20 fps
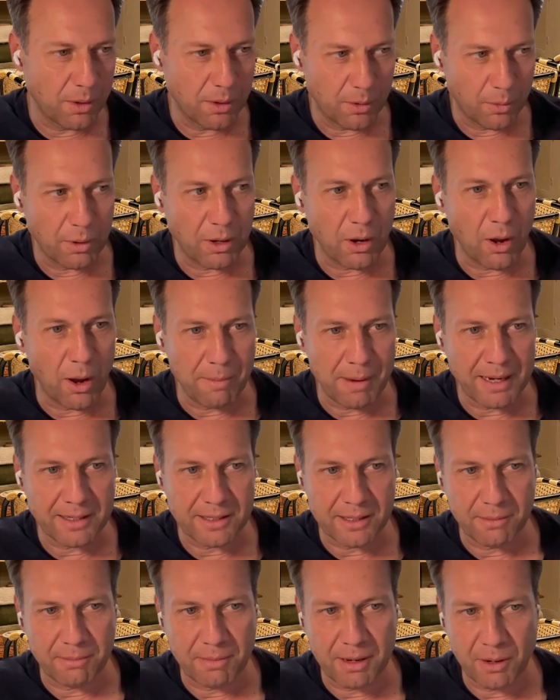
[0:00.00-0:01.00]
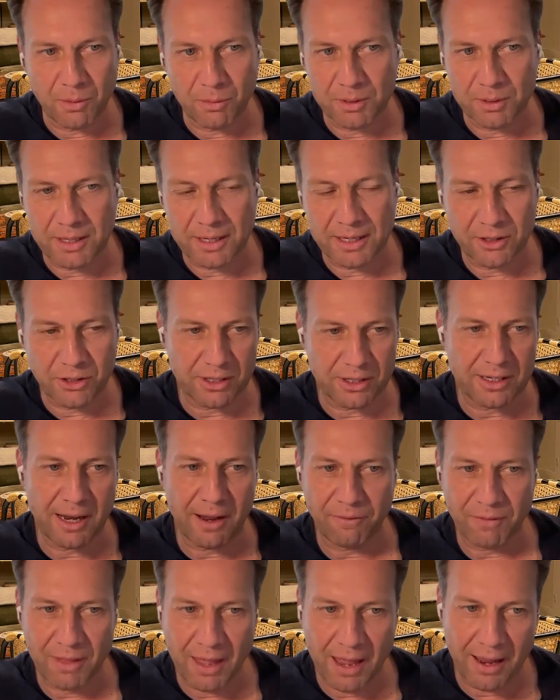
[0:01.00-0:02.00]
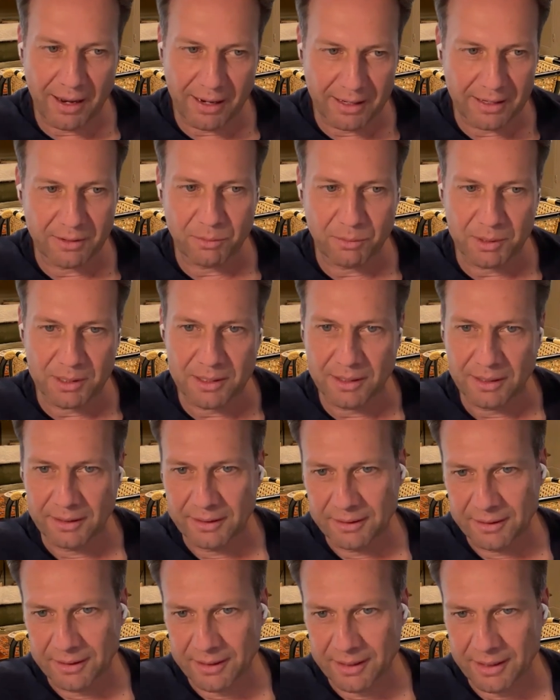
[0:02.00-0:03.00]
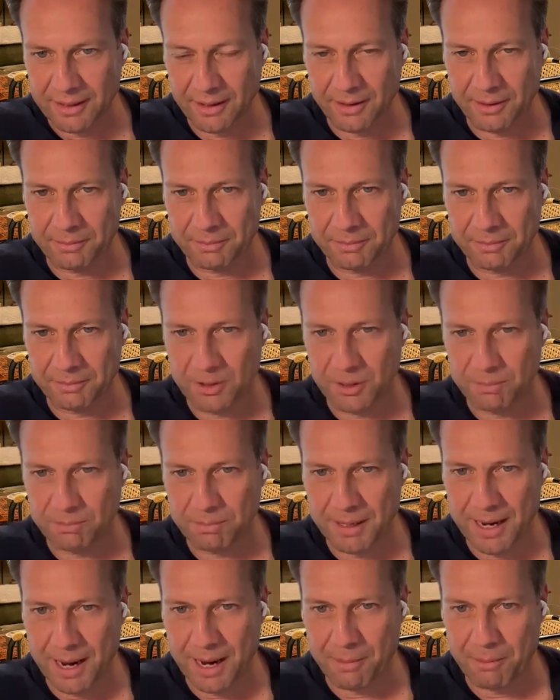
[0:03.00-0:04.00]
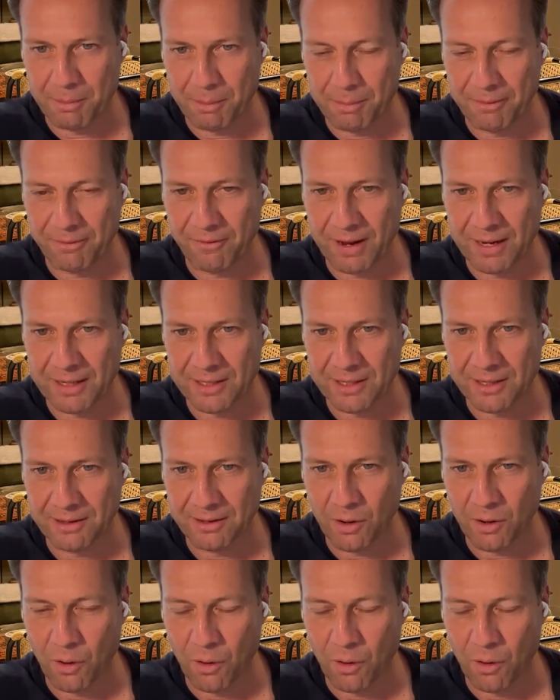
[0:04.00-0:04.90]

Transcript: when I met him, he just left that, and just became a professor